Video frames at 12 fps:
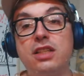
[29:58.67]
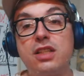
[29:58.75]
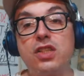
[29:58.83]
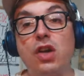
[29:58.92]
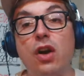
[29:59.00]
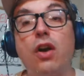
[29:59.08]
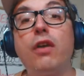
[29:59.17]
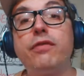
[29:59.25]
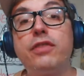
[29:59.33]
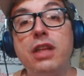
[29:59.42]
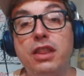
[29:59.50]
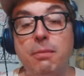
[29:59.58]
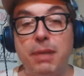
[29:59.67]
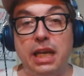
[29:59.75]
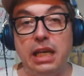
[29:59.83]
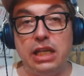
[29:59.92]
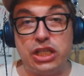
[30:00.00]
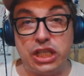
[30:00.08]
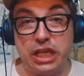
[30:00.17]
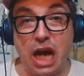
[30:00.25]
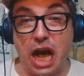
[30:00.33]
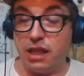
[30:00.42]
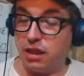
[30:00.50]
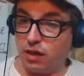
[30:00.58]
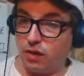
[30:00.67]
deserved the beating she got. The